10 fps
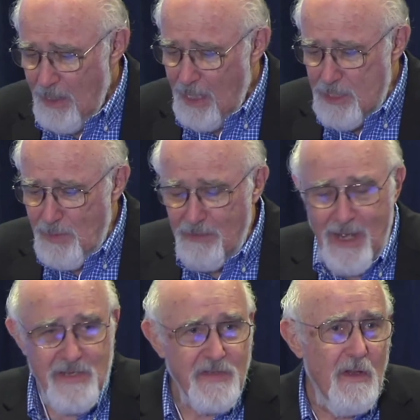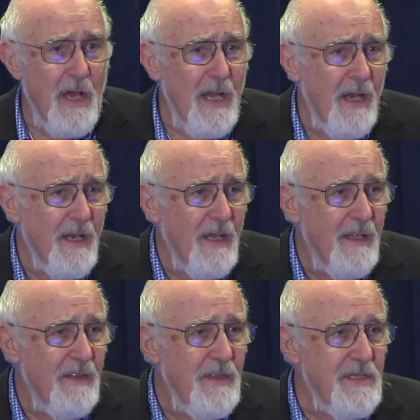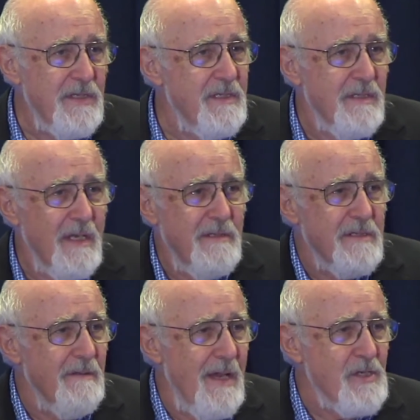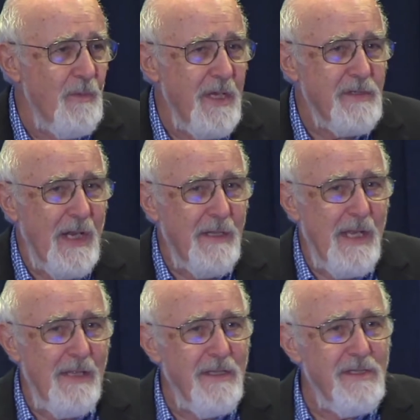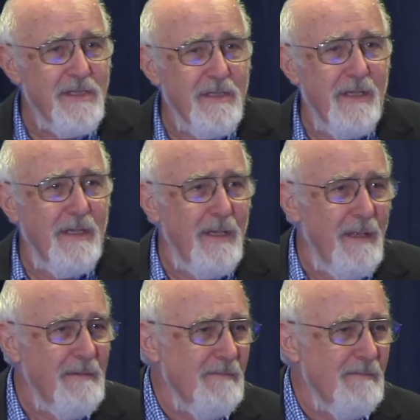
as my last slide, this is, I just last week was at a dentist in an